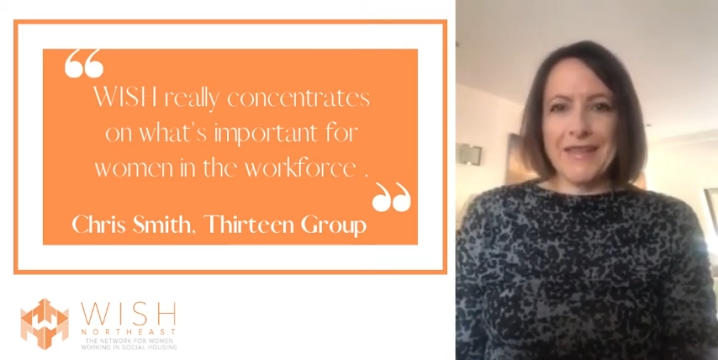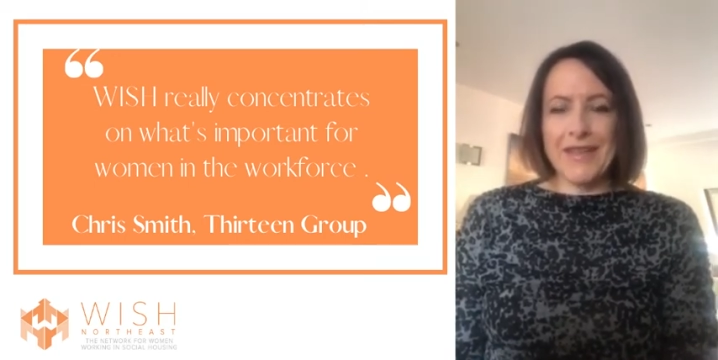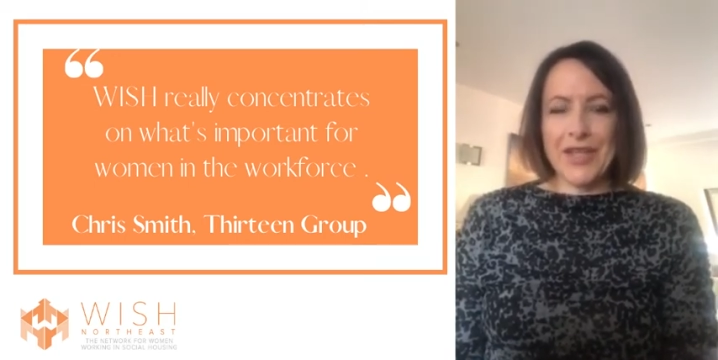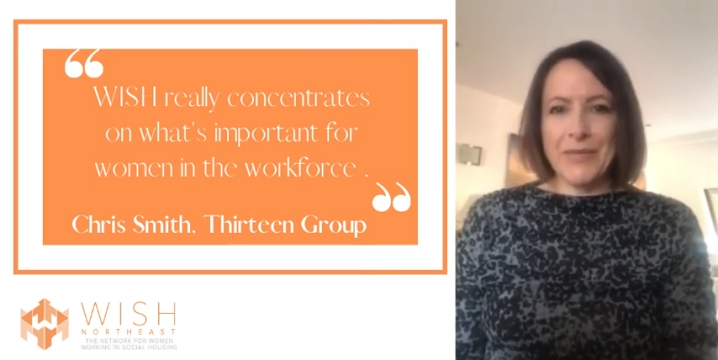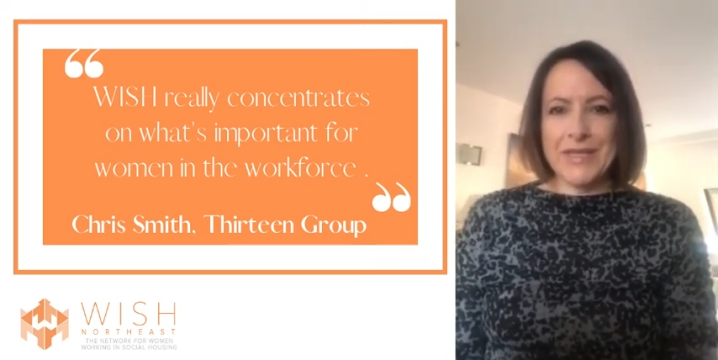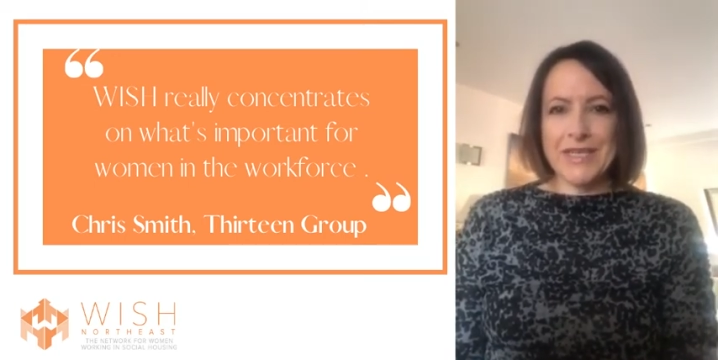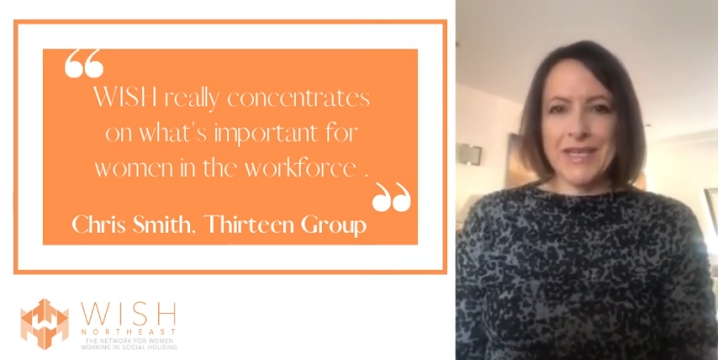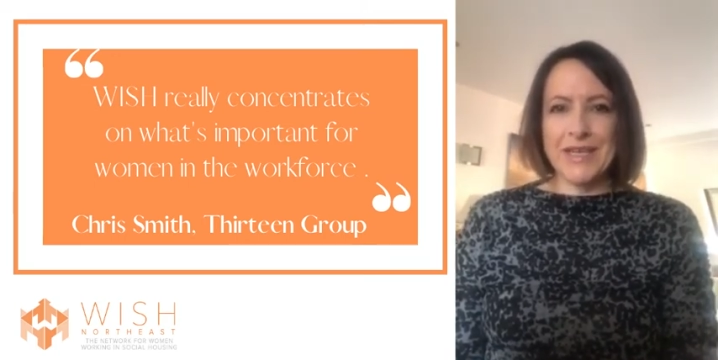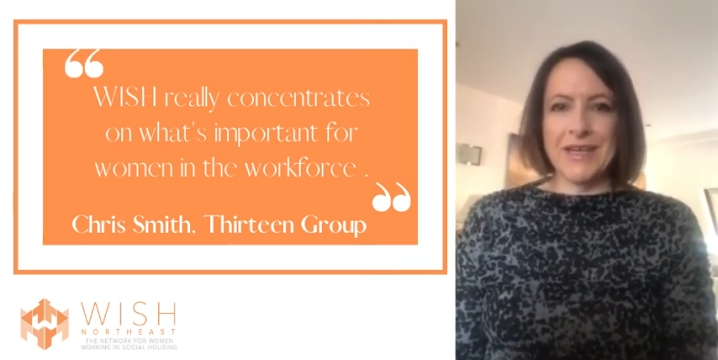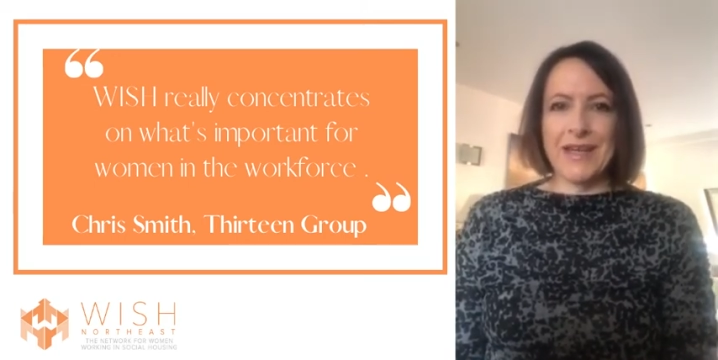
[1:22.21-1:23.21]
and the
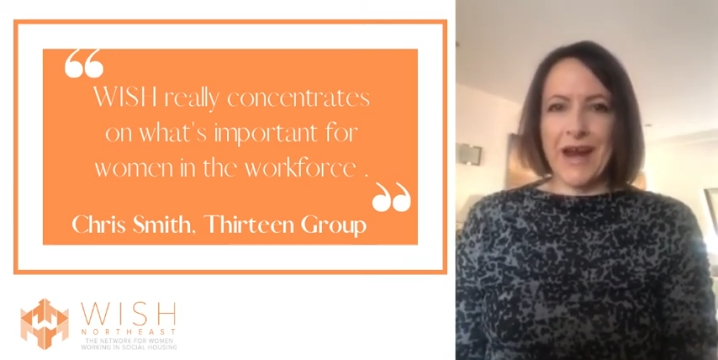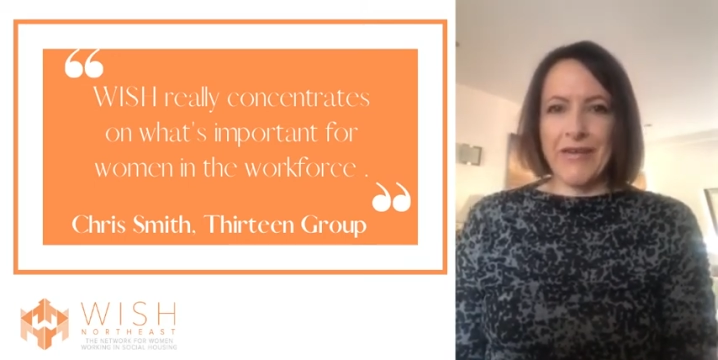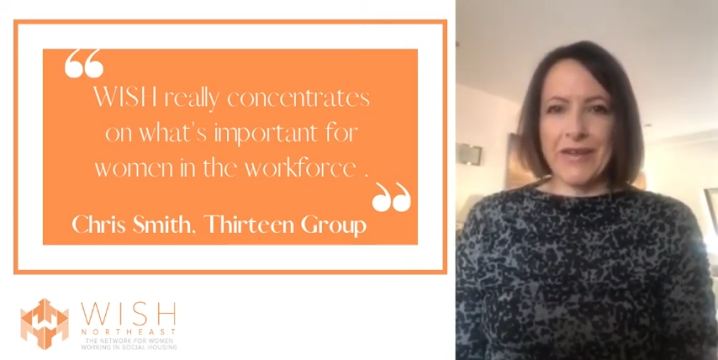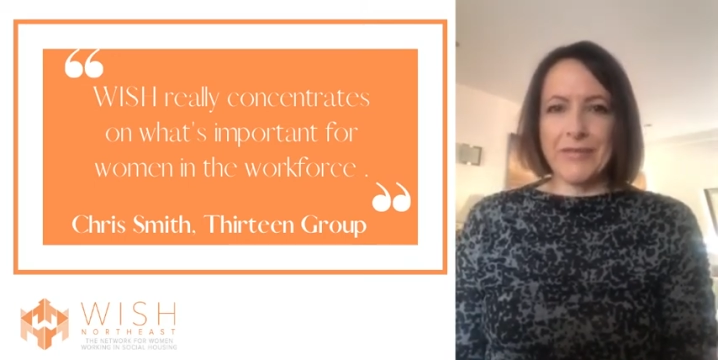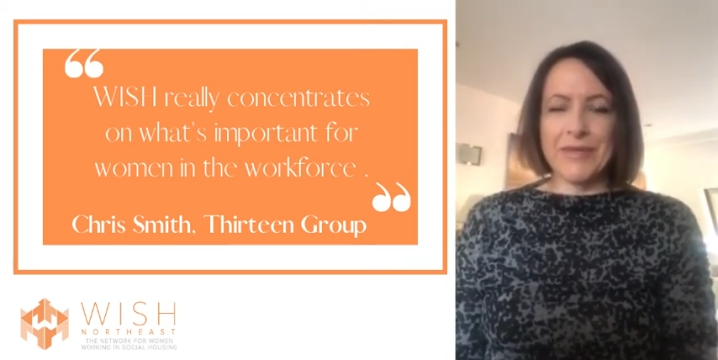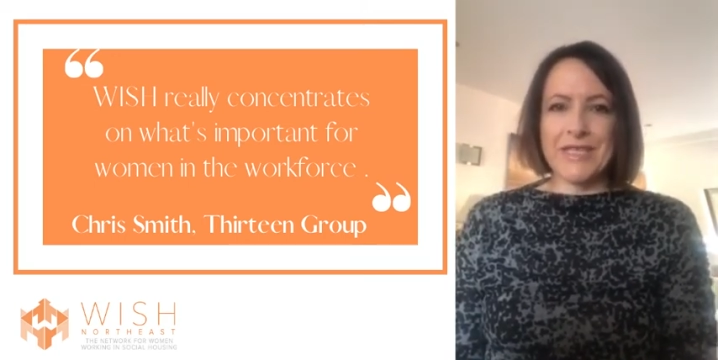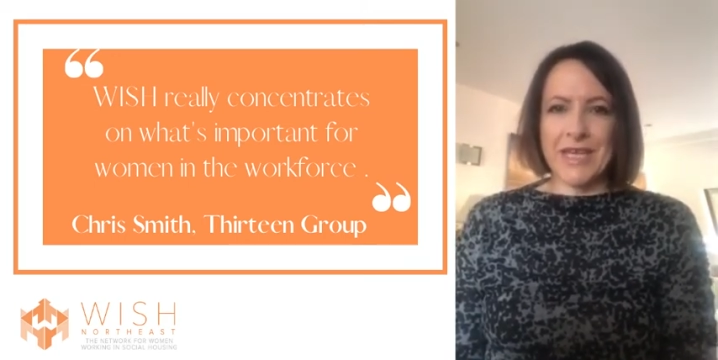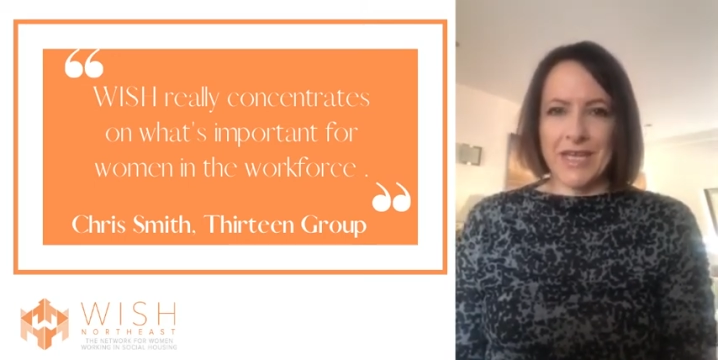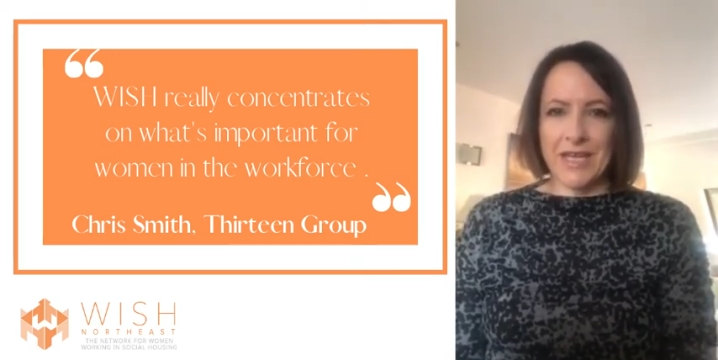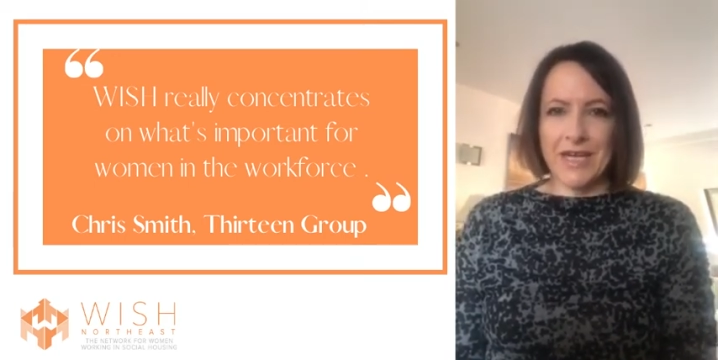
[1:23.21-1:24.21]
committee, and Carolyn in
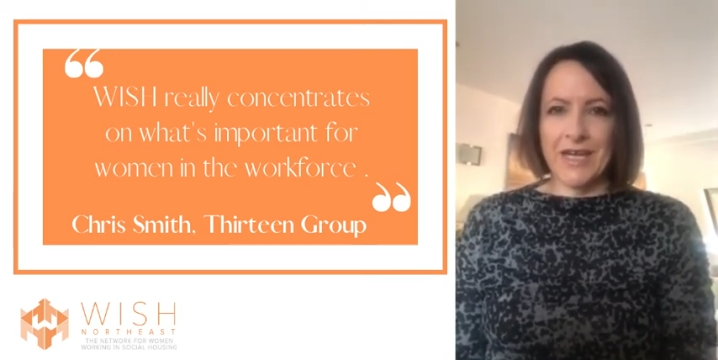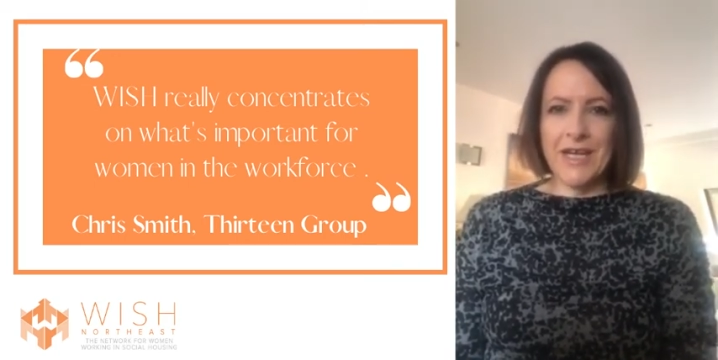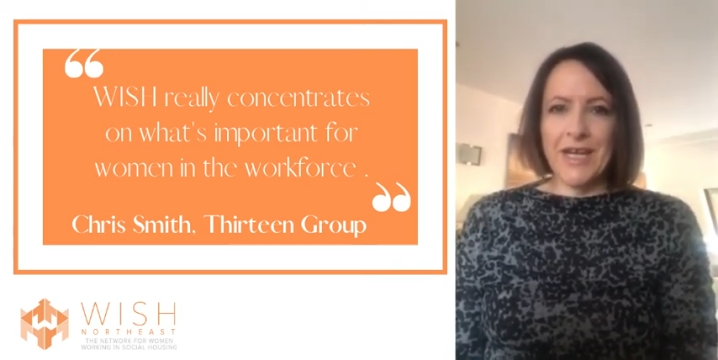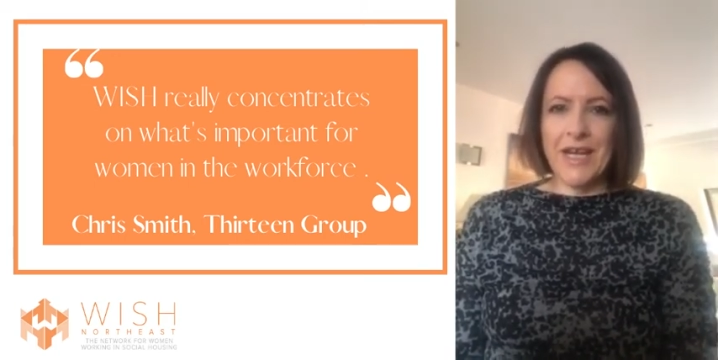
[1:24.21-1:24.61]
particular.